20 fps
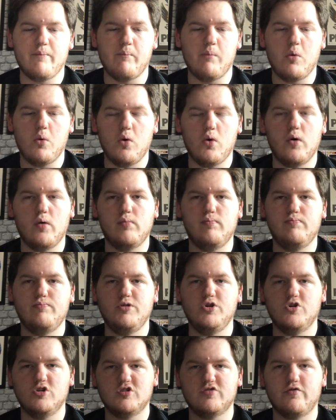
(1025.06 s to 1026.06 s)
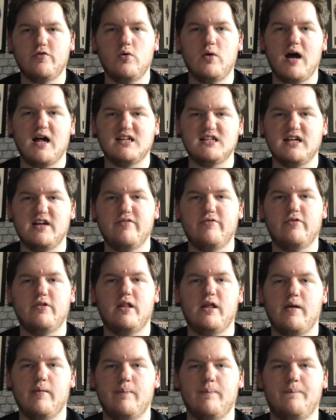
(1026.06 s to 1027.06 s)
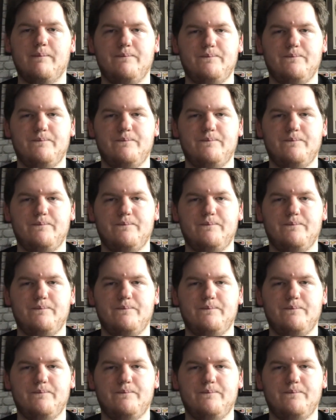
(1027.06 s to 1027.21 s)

more useful asset for them.